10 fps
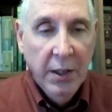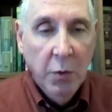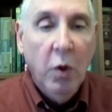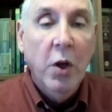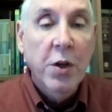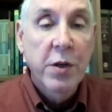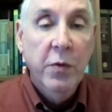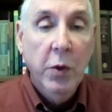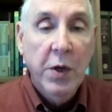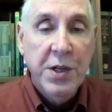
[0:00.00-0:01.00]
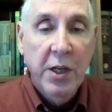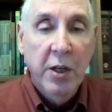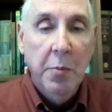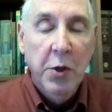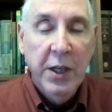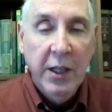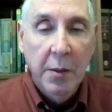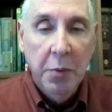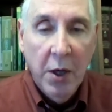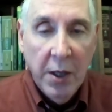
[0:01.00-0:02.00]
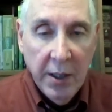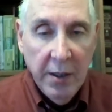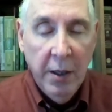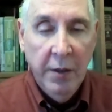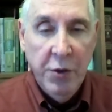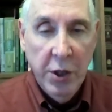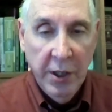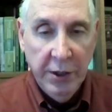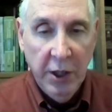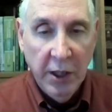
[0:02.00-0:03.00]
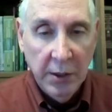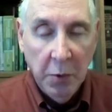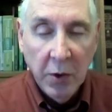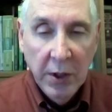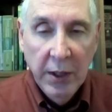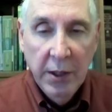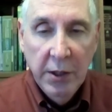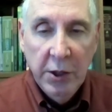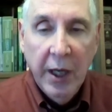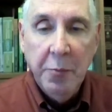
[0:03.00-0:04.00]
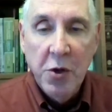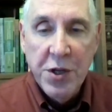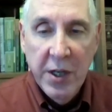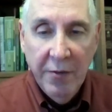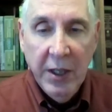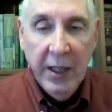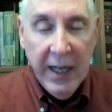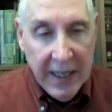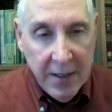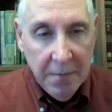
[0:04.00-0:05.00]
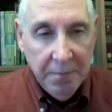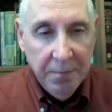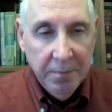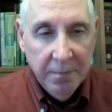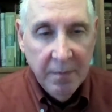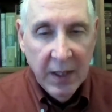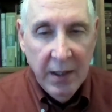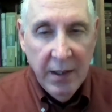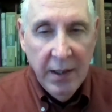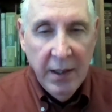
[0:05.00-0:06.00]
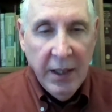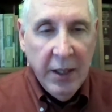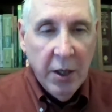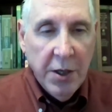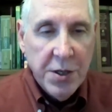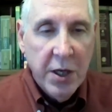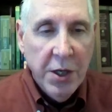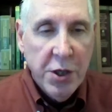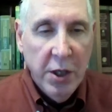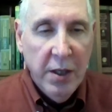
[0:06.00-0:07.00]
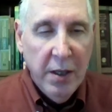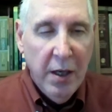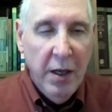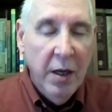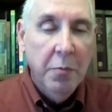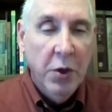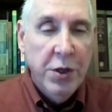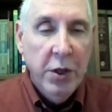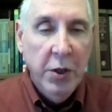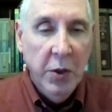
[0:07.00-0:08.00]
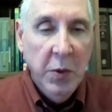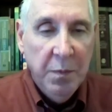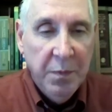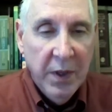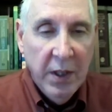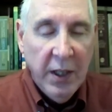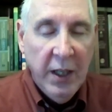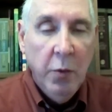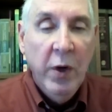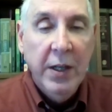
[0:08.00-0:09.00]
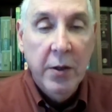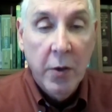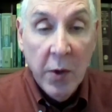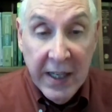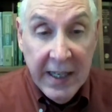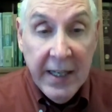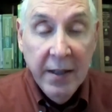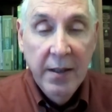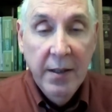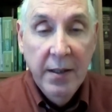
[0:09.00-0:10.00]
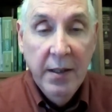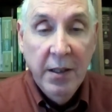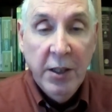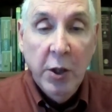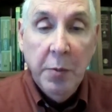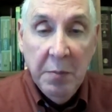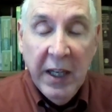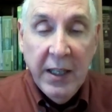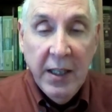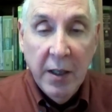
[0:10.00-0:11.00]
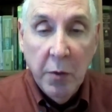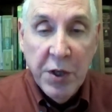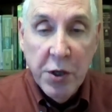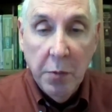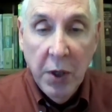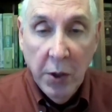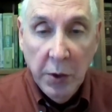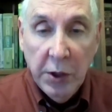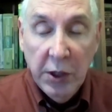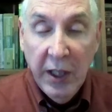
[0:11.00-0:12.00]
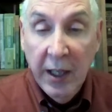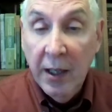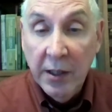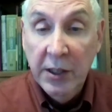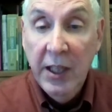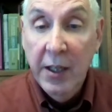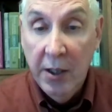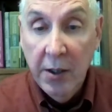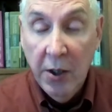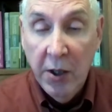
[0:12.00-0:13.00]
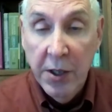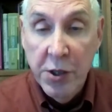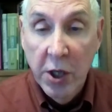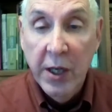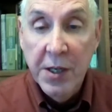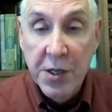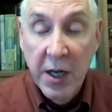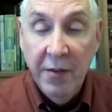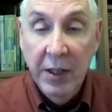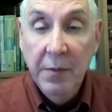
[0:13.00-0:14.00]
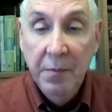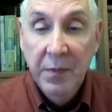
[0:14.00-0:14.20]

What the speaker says: We'll also focus in on a particular part of John's Gospel, chapters 7 and 8. In our discussion, number 2, in week 3, you'll be making an original post, and it'll center on John 7,